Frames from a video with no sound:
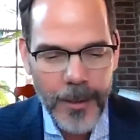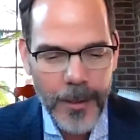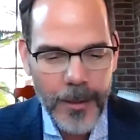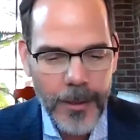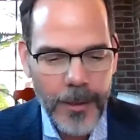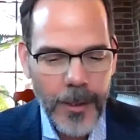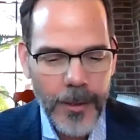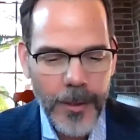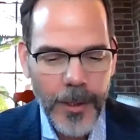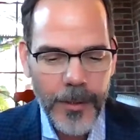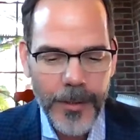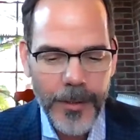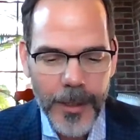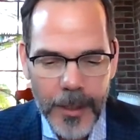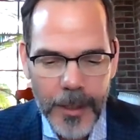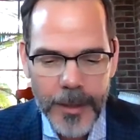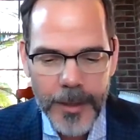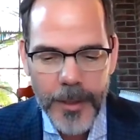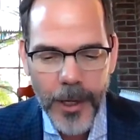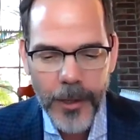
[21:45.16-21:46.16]
the
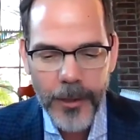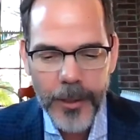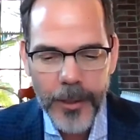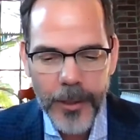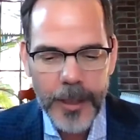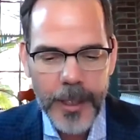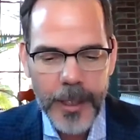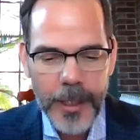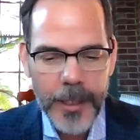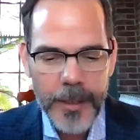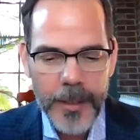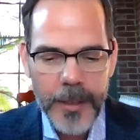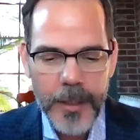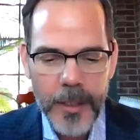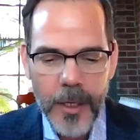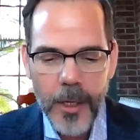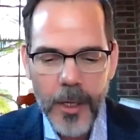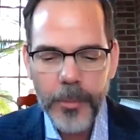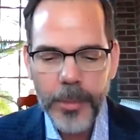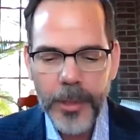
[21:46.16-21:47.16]
third slogan
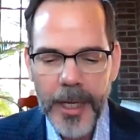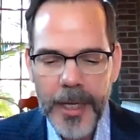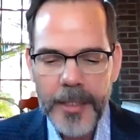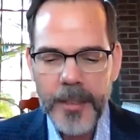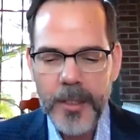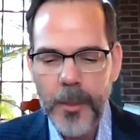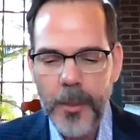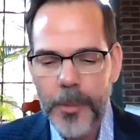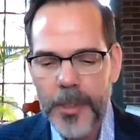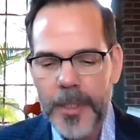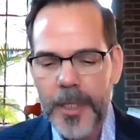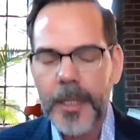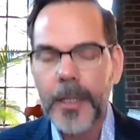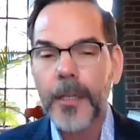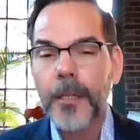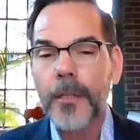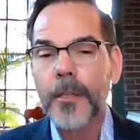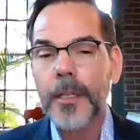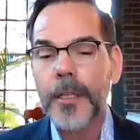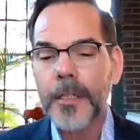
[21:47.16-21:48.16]
is place the
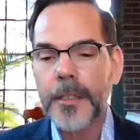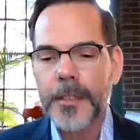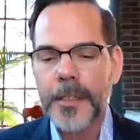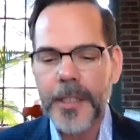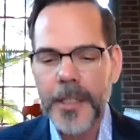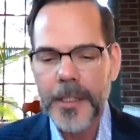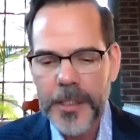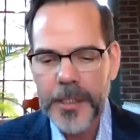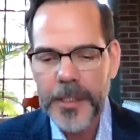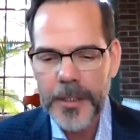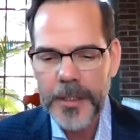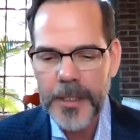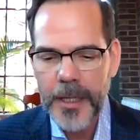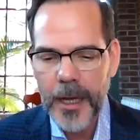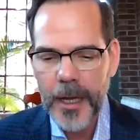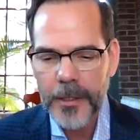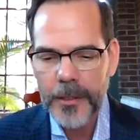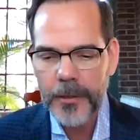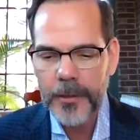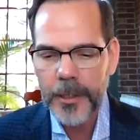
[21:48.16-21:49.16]
particular conditions
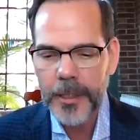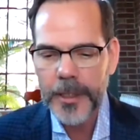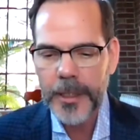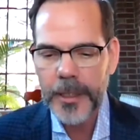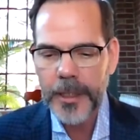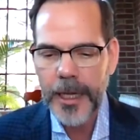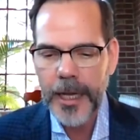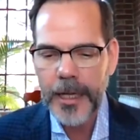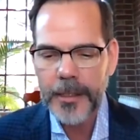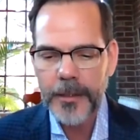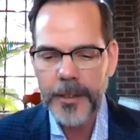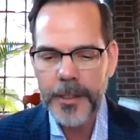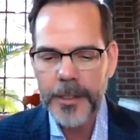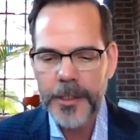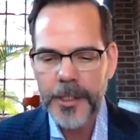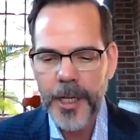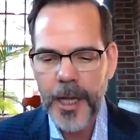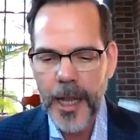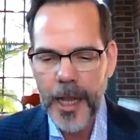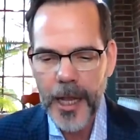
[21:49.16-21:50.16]
that you're looking at in the
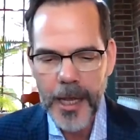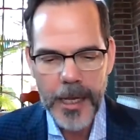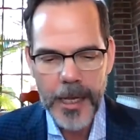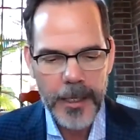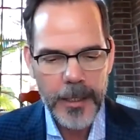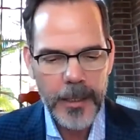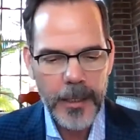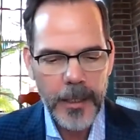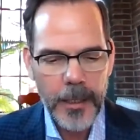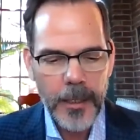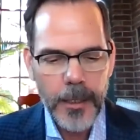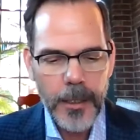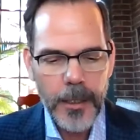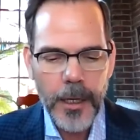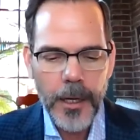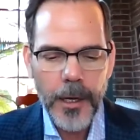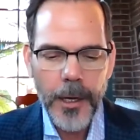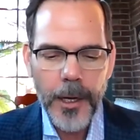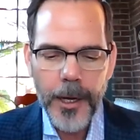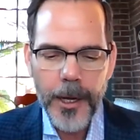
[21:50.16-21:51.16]
chain
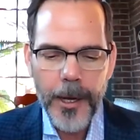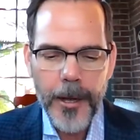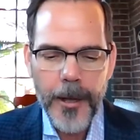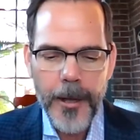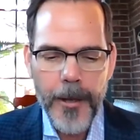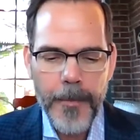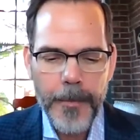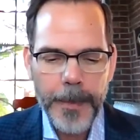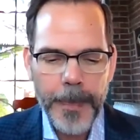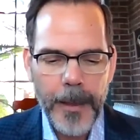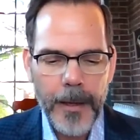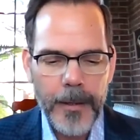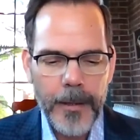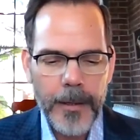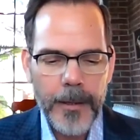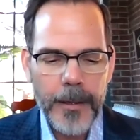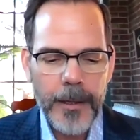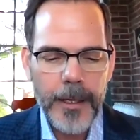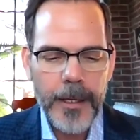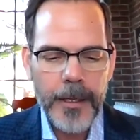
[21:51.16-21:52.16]
um,
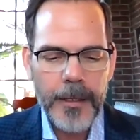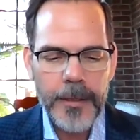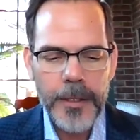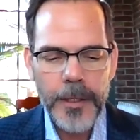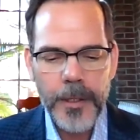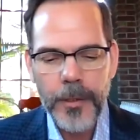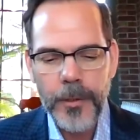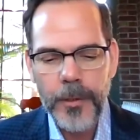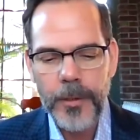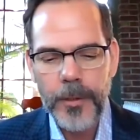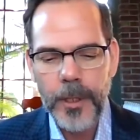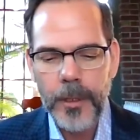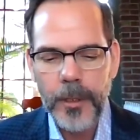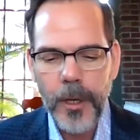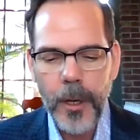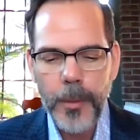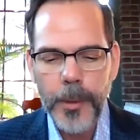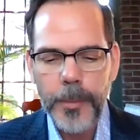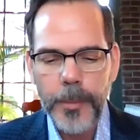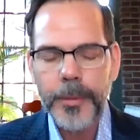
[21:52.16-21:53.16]
into the
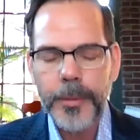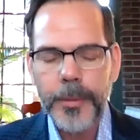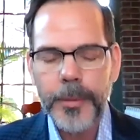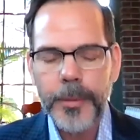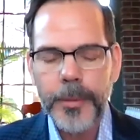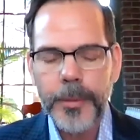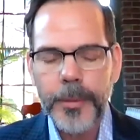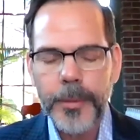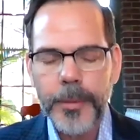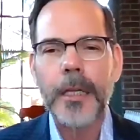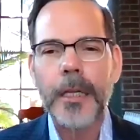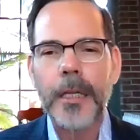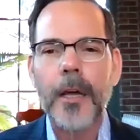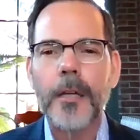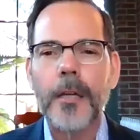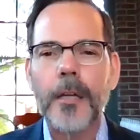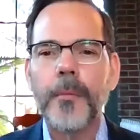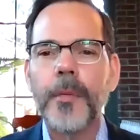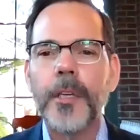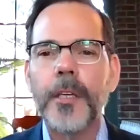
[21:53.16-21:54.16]
global political
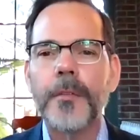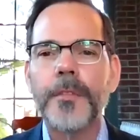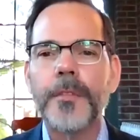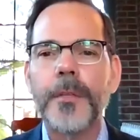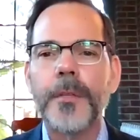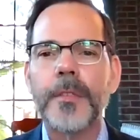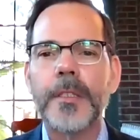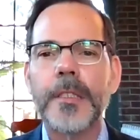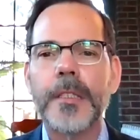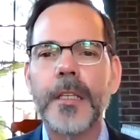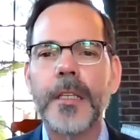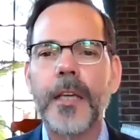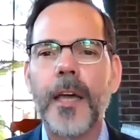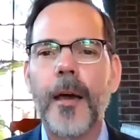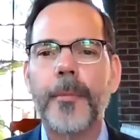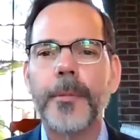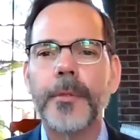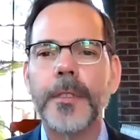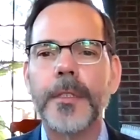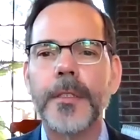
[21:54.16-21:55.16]
economy of GVC
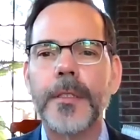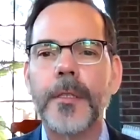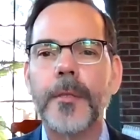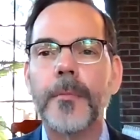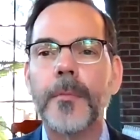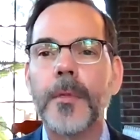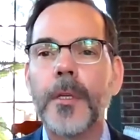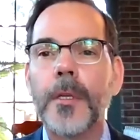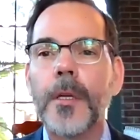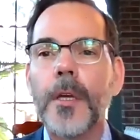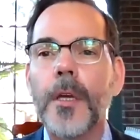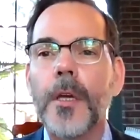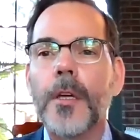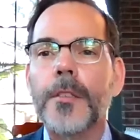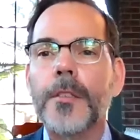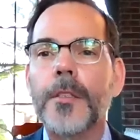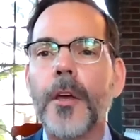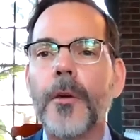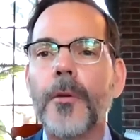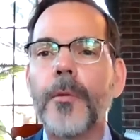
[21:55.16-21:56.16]
capitalism.
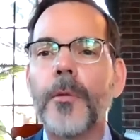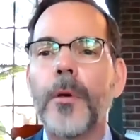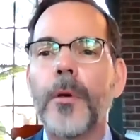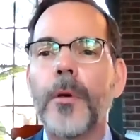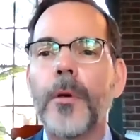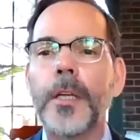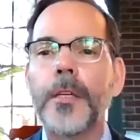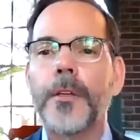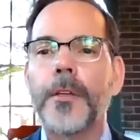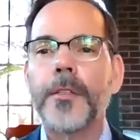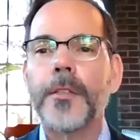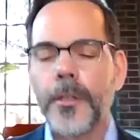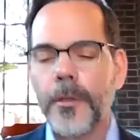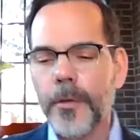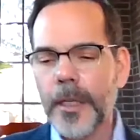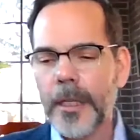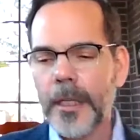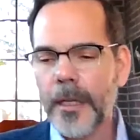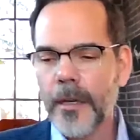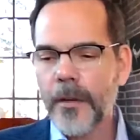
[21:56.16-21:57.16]
So what you're
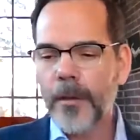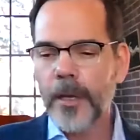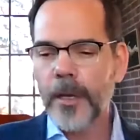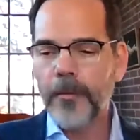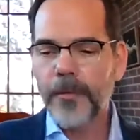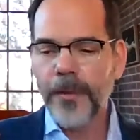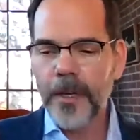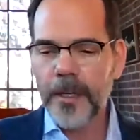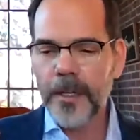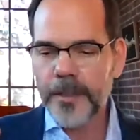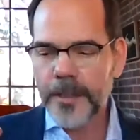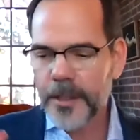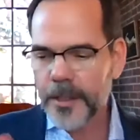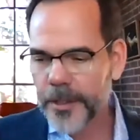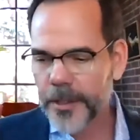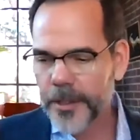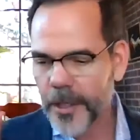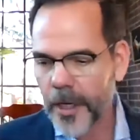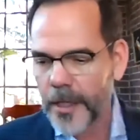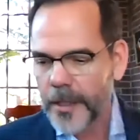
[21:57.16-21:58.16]
doing first
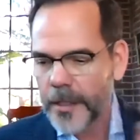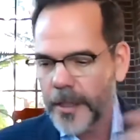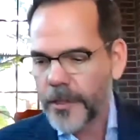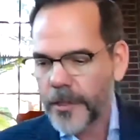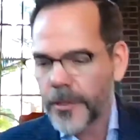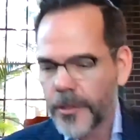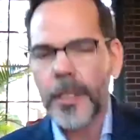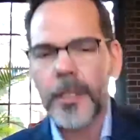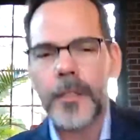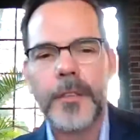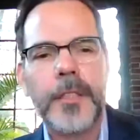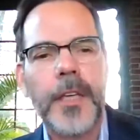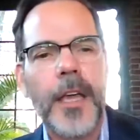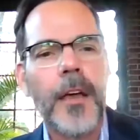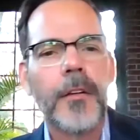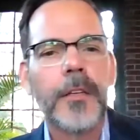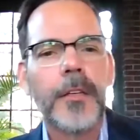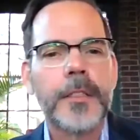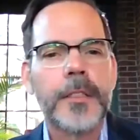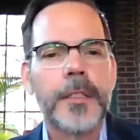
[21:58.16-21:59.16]
is trying to drill
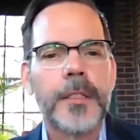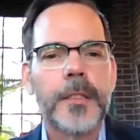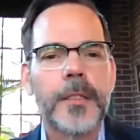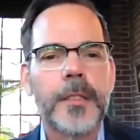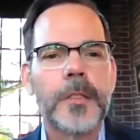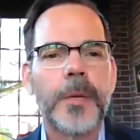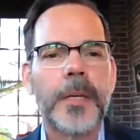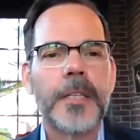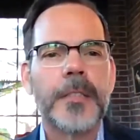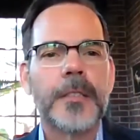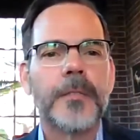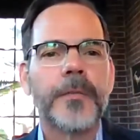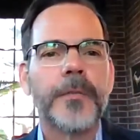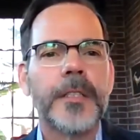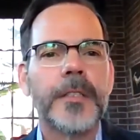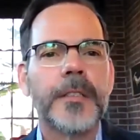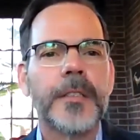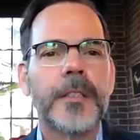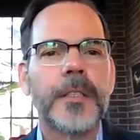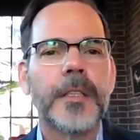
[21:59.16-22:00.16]
down into the
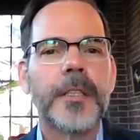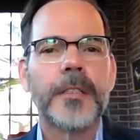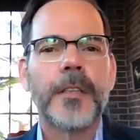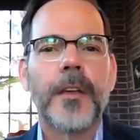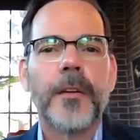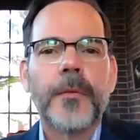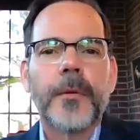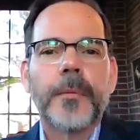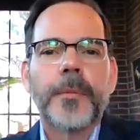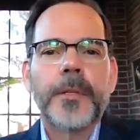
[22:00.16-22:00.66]
specificities of a